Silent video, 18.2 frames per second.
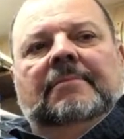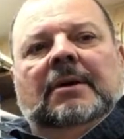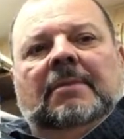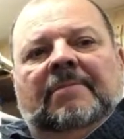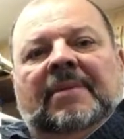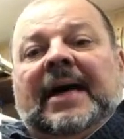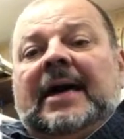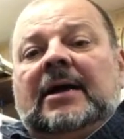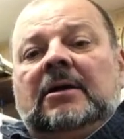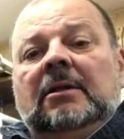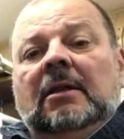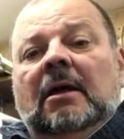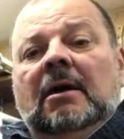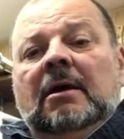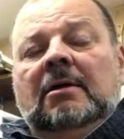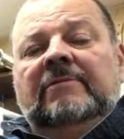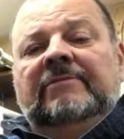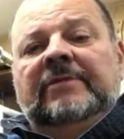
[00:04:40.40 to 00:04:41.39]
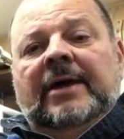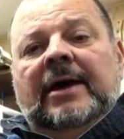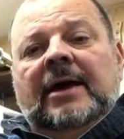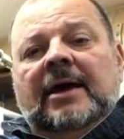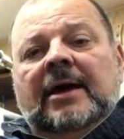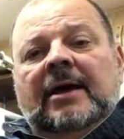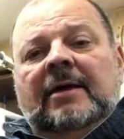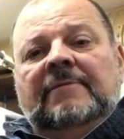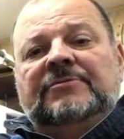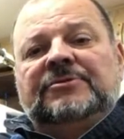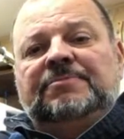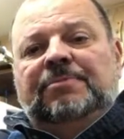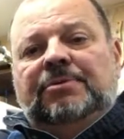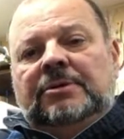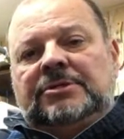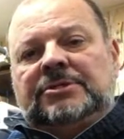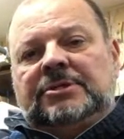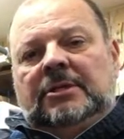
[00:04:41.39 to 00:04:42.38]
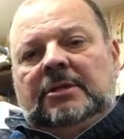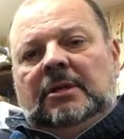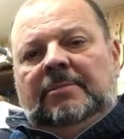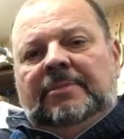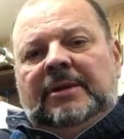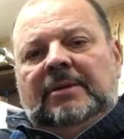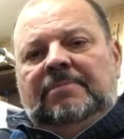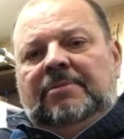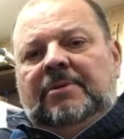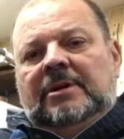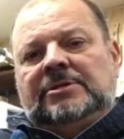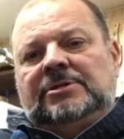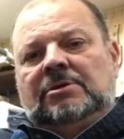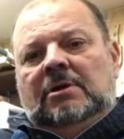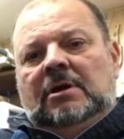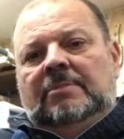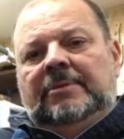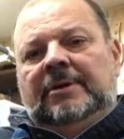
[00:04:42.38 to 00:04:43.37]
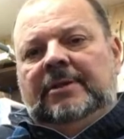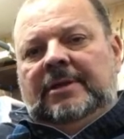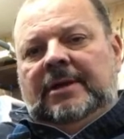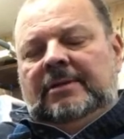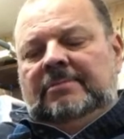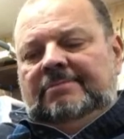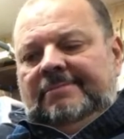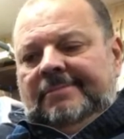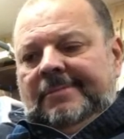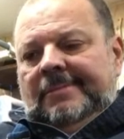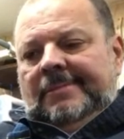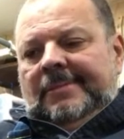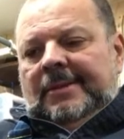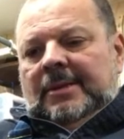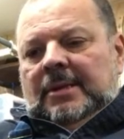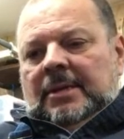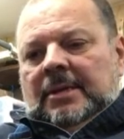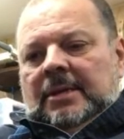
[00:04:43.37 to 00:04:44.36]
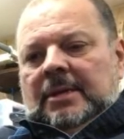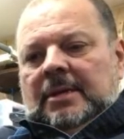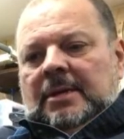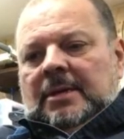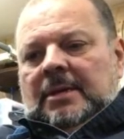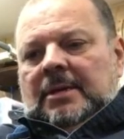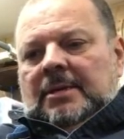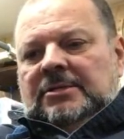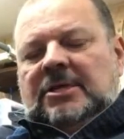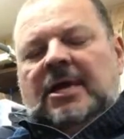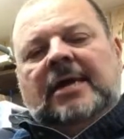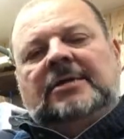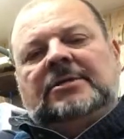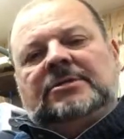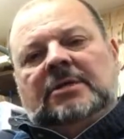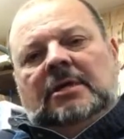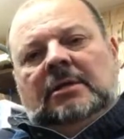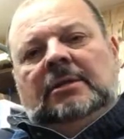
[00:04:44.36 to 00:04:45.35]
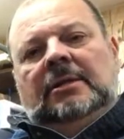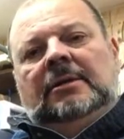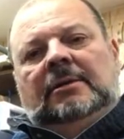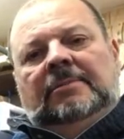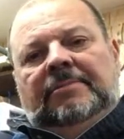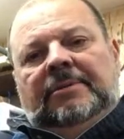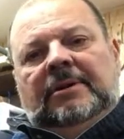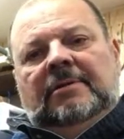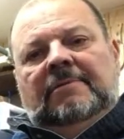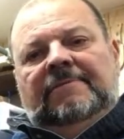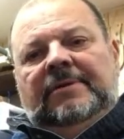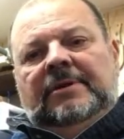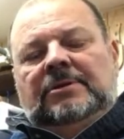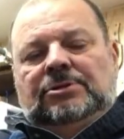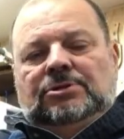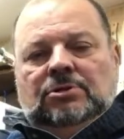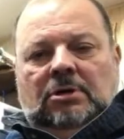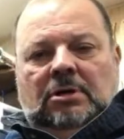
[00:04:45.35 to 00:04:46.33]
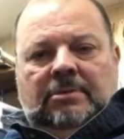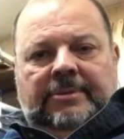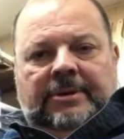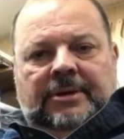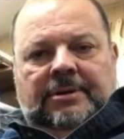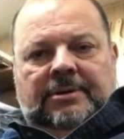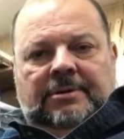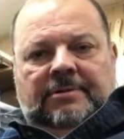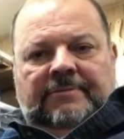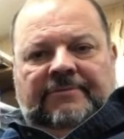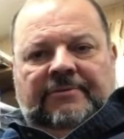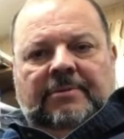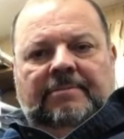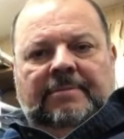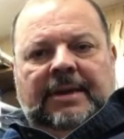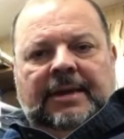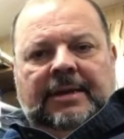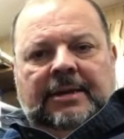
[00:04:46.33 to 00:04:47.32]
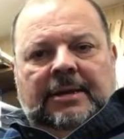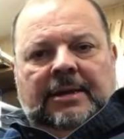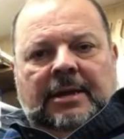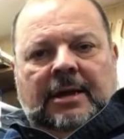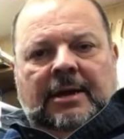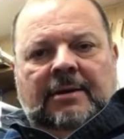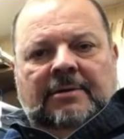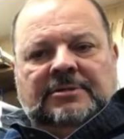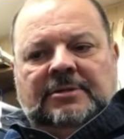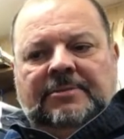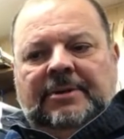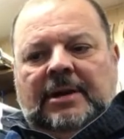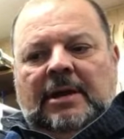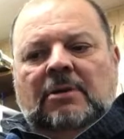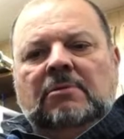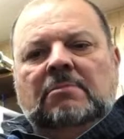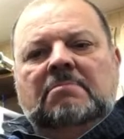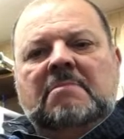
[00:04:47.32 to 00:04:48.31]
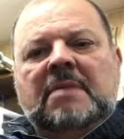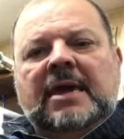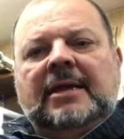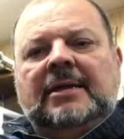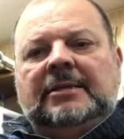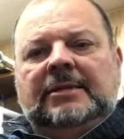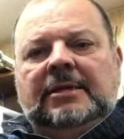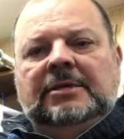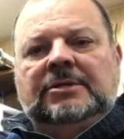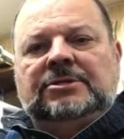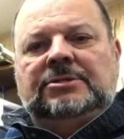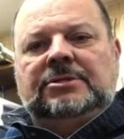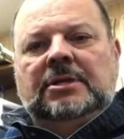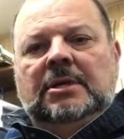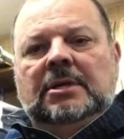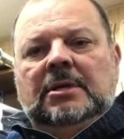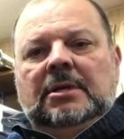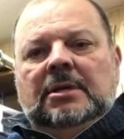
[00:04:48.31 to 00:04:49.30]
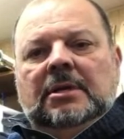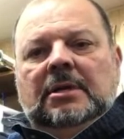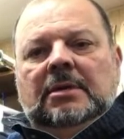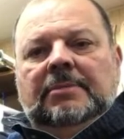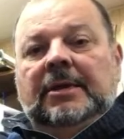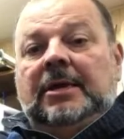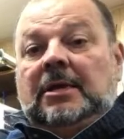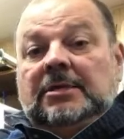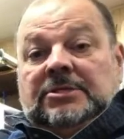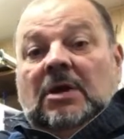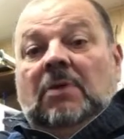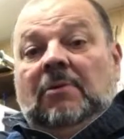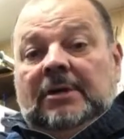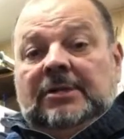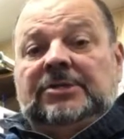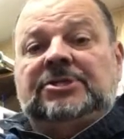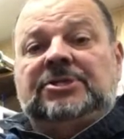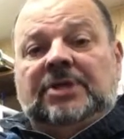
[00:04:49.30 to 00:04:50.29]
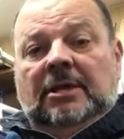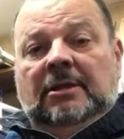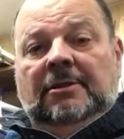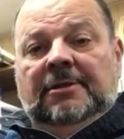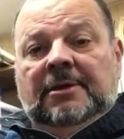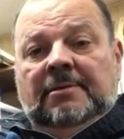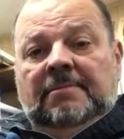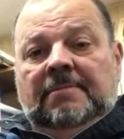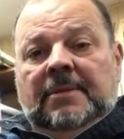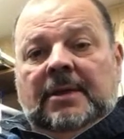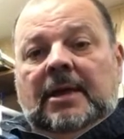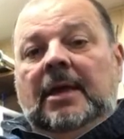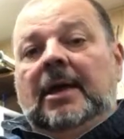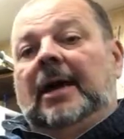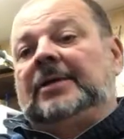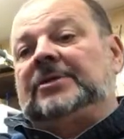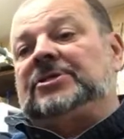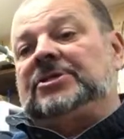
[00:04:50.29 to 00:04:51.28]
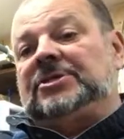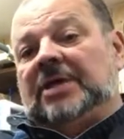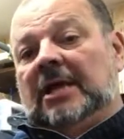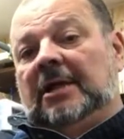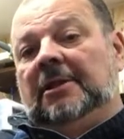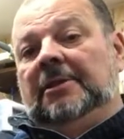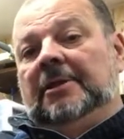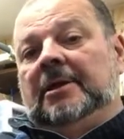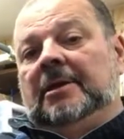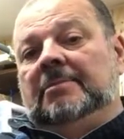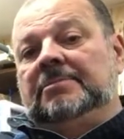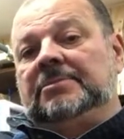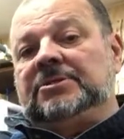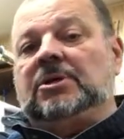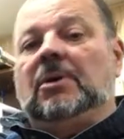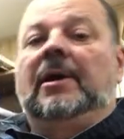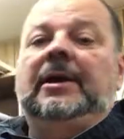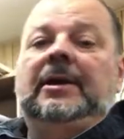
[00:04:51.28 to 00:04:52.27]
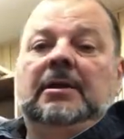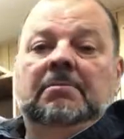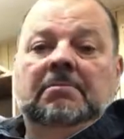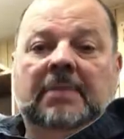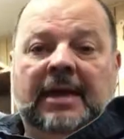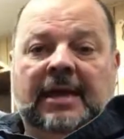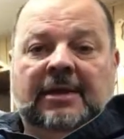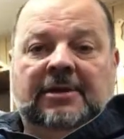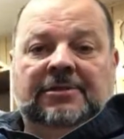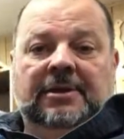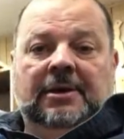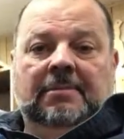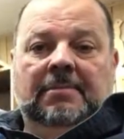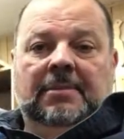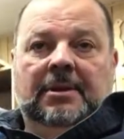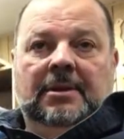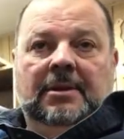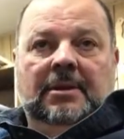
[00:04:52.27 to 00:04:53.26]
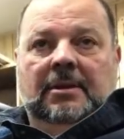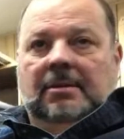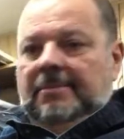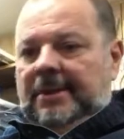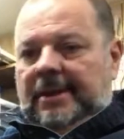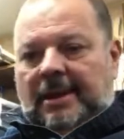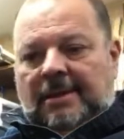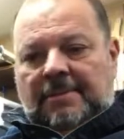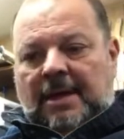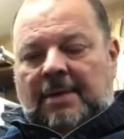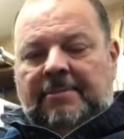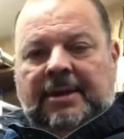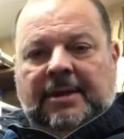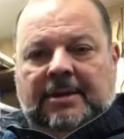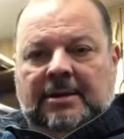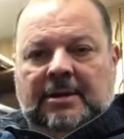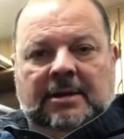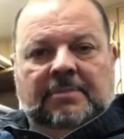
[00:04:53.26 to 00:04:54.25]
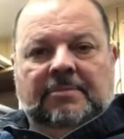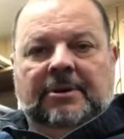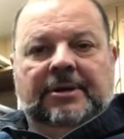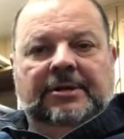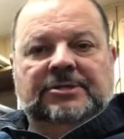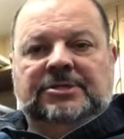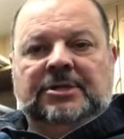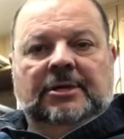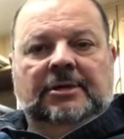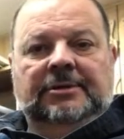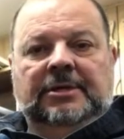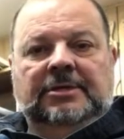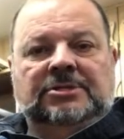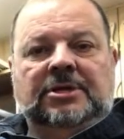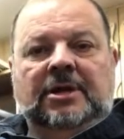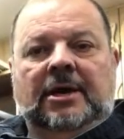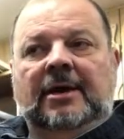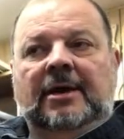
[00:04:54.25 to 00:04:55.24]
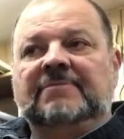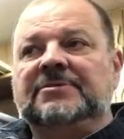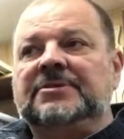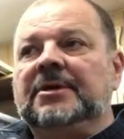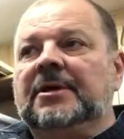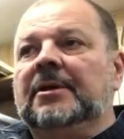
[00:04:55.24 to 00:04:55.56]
backlog of knives puts a little bit of pressure on me that takes a little bit of the enjoyment from making knives. I mean, I don't make these because I want to sell them. I sell them so I can make them. I mean, I'm not making any money selling these knives.